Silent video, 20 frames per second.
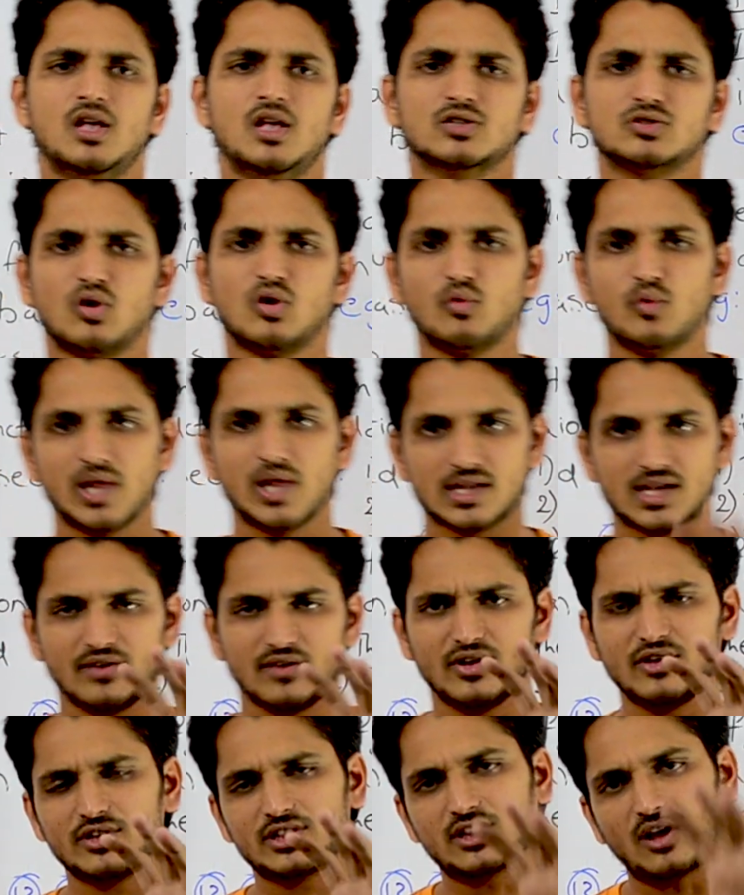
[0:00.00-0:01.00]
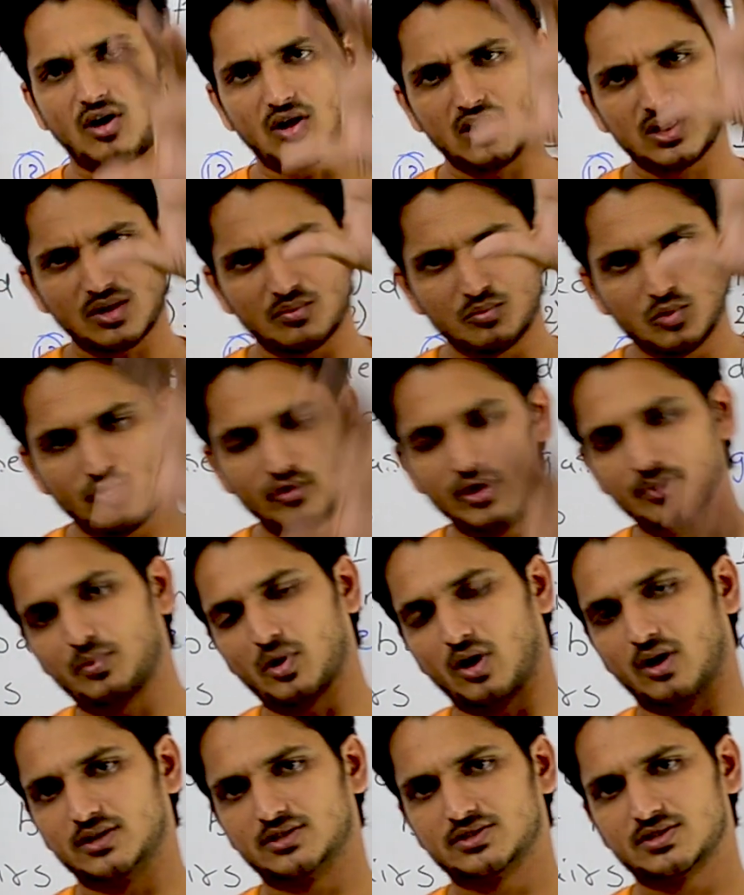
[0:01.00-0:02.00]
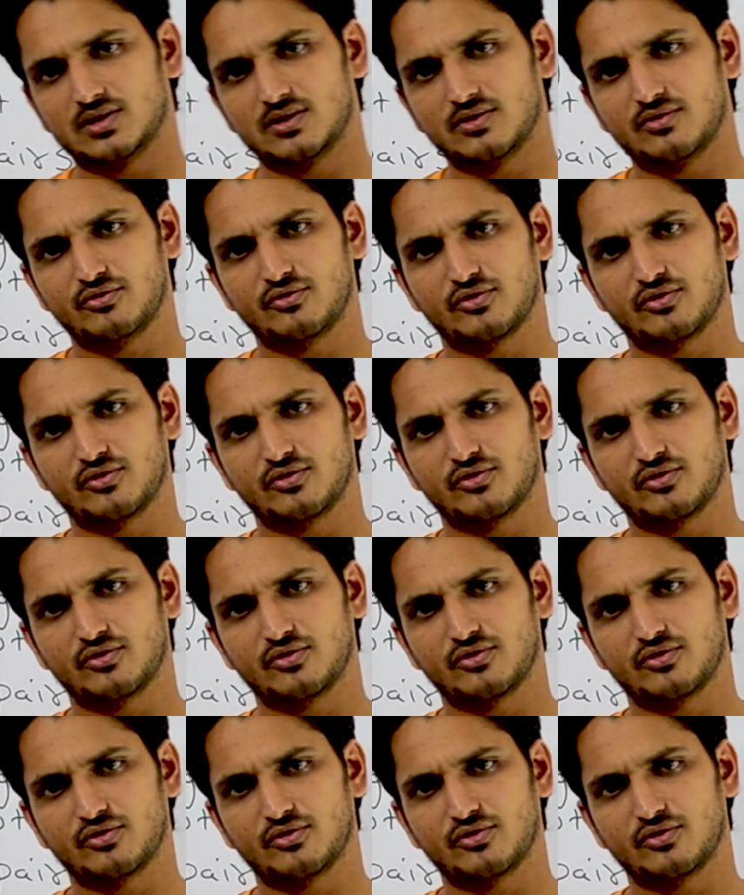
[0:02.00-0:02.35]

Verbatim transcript: So we are given with all the movie plots.